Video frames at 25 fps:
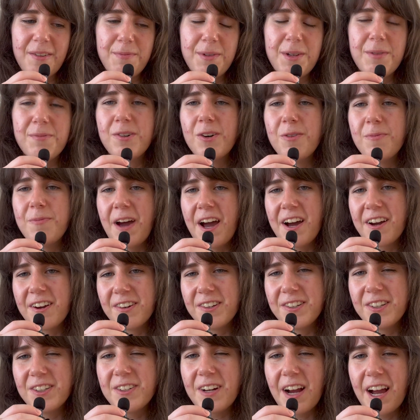a bit more back
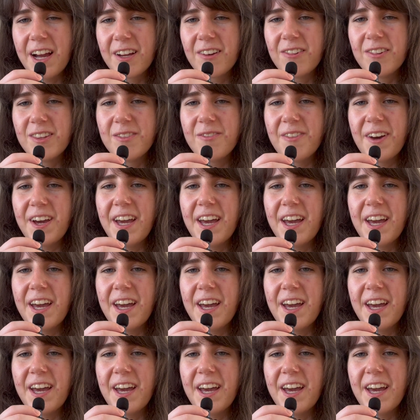on track with my